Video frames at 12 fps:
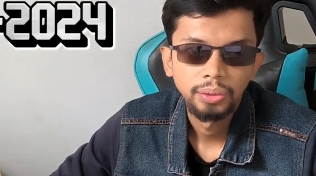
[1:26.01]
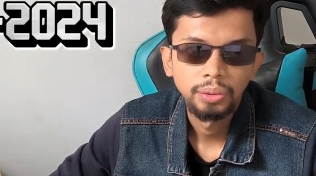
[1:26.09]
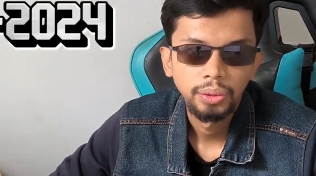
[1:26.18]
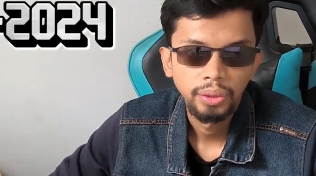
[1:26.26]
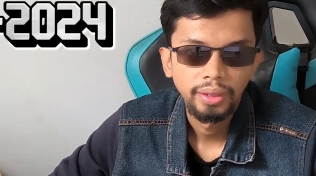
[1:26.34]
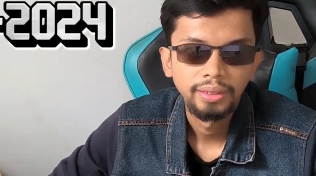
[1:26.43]

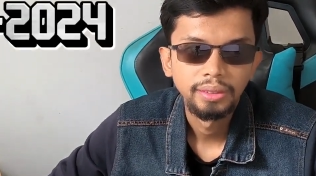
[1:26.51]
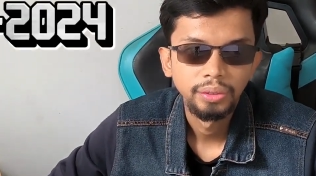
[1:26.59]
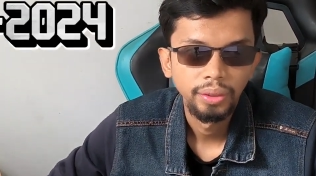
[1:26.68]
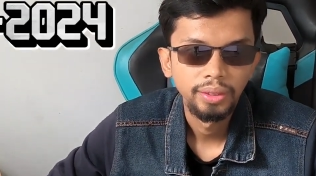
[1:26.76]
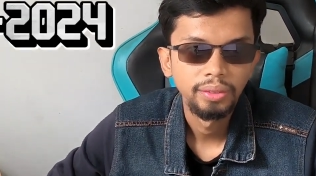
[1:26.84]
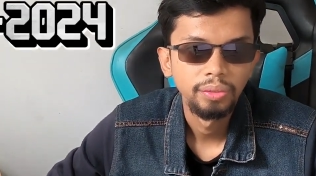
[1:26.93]
to
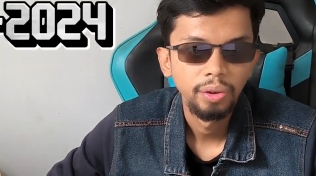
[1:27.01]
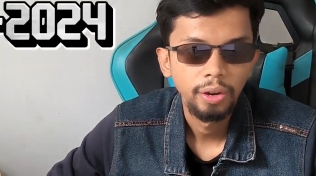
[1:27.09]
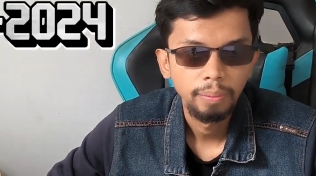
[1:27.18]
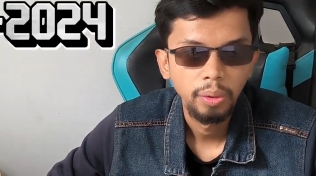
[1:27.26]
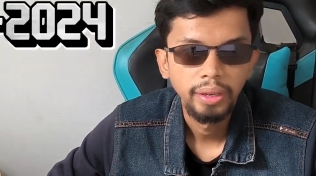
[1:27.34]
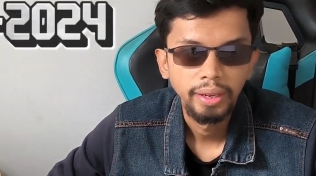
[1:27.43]

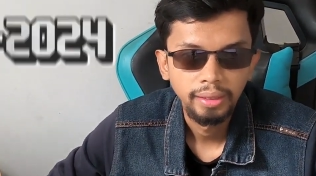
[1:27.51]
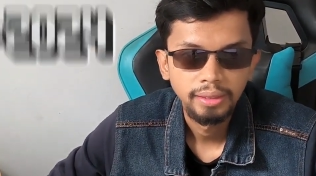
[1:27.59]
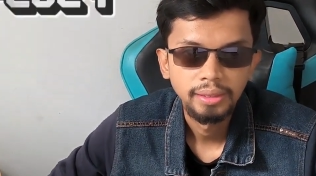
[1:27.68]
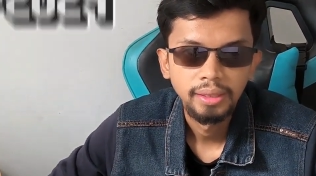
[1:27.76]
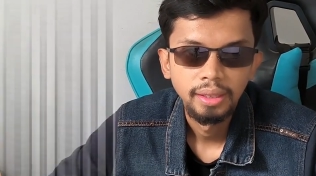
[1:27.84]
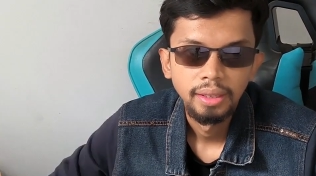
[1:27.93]
2024 models,